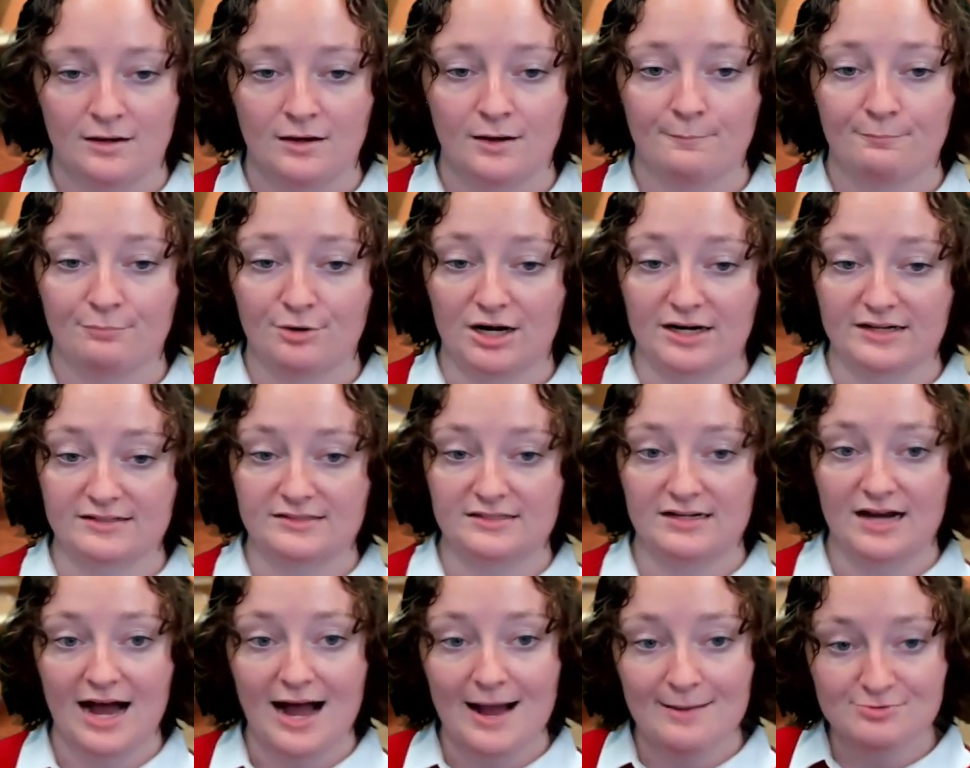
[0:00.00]
Product and
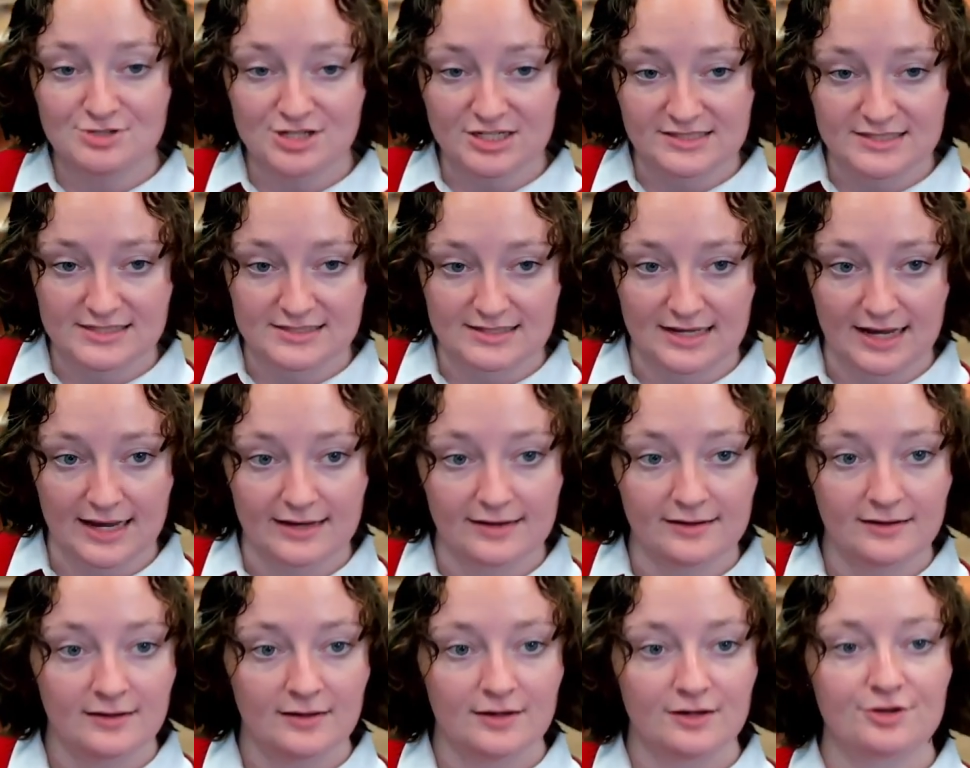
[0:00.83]
object design
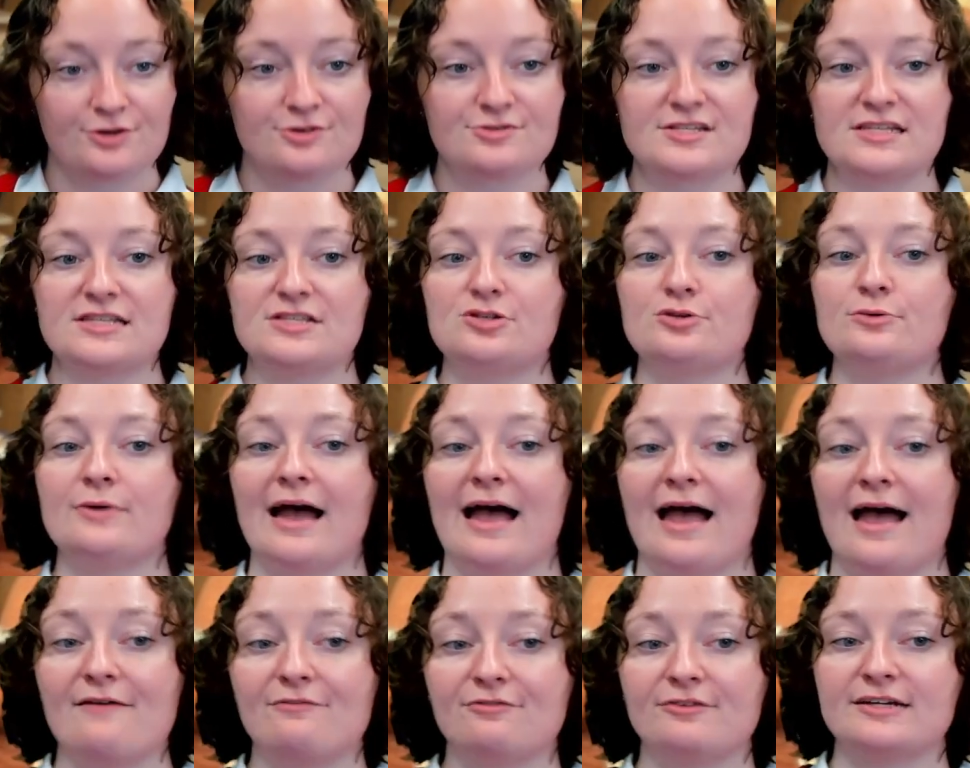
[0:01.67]
goes into
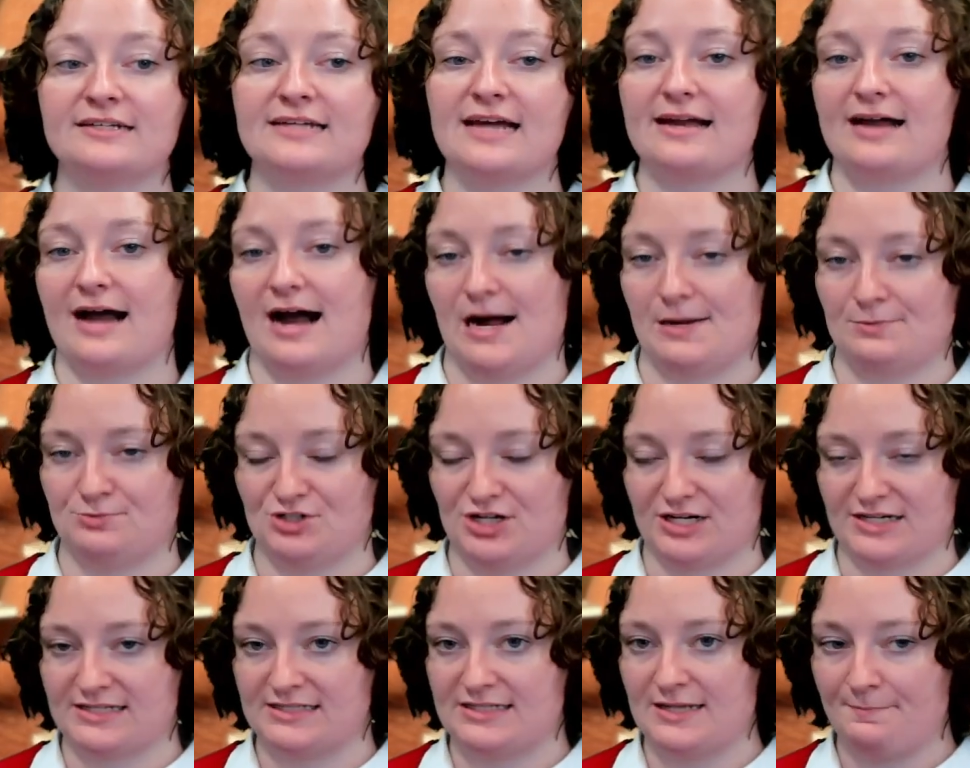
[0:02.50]
everyday
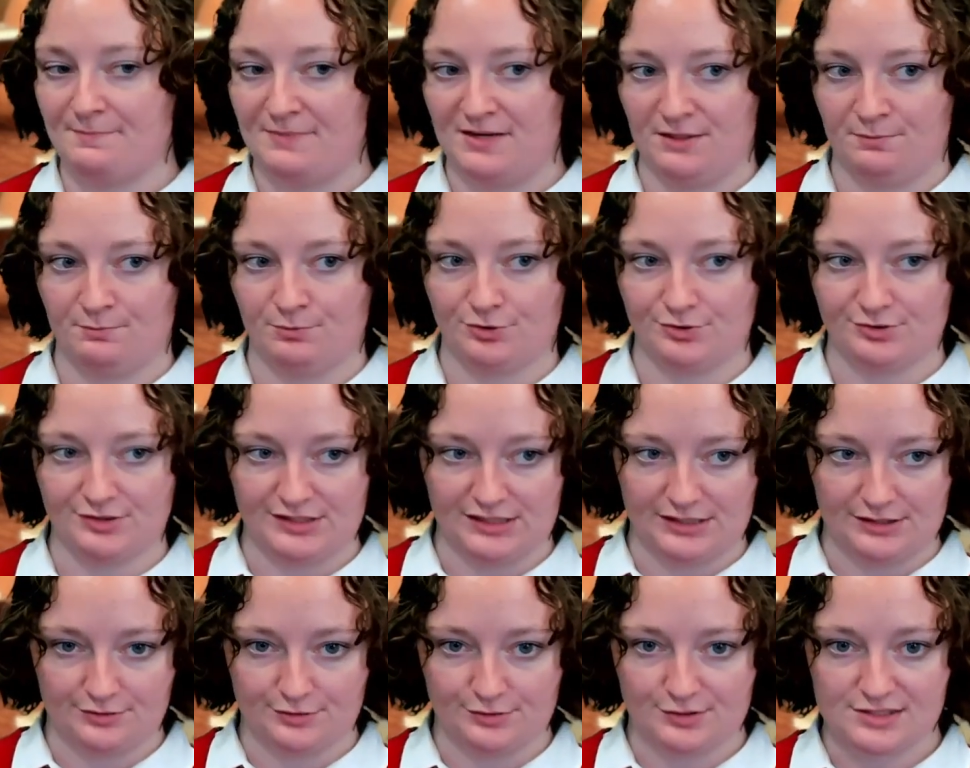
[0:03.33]
objects that people
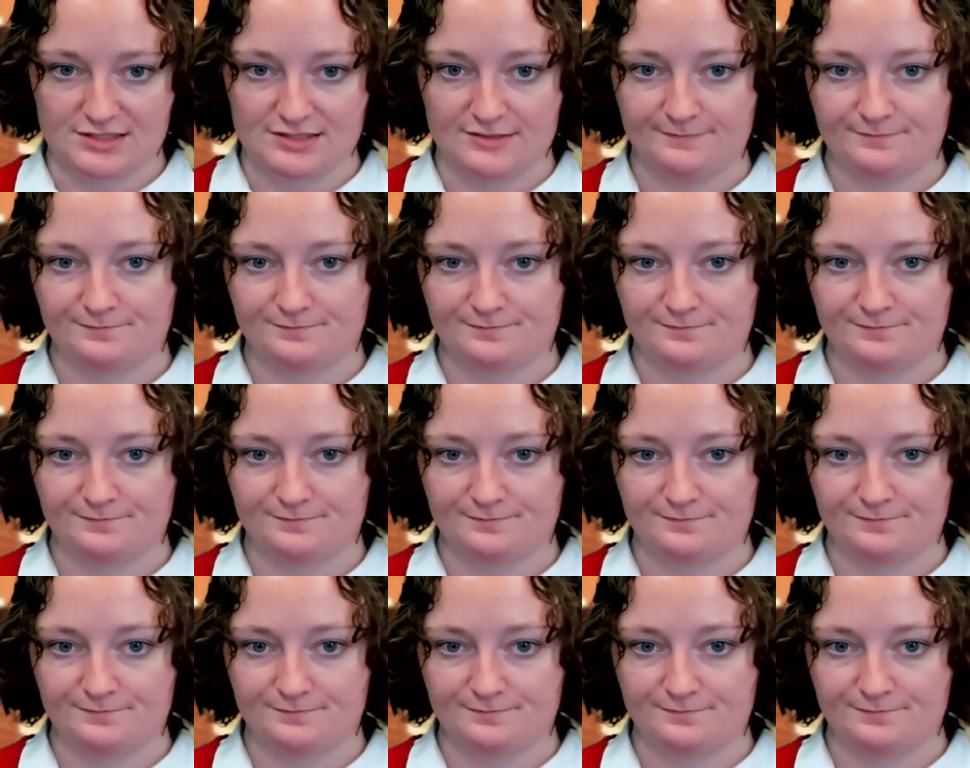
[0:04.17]
use.